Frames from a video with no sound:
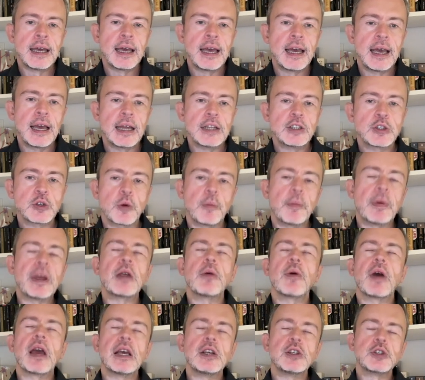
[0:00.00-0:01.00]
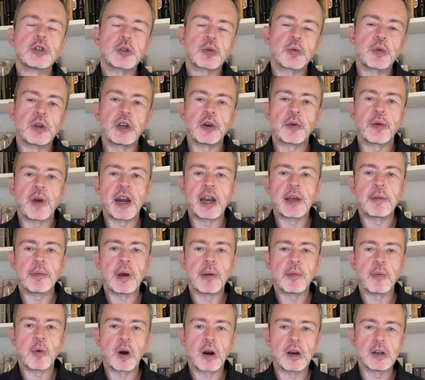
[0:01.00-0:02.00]
And so in many ways, when you're writing
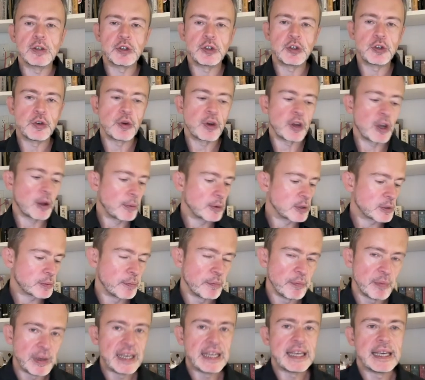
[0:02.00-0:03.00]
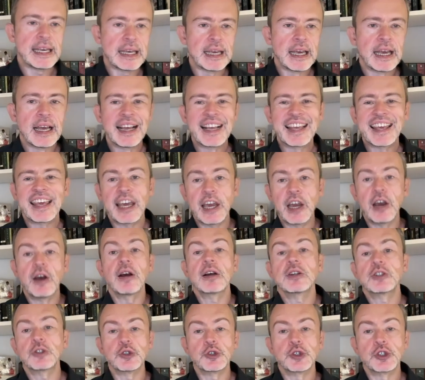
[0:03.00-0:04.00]
memoirs, you're doing almost mini
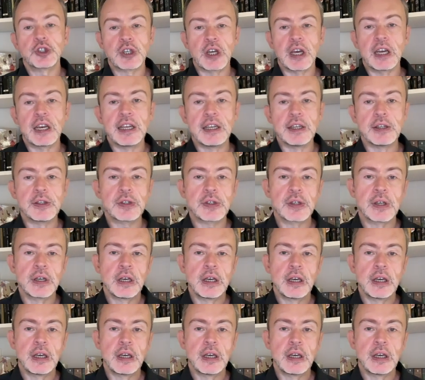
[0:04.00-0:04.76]
character studies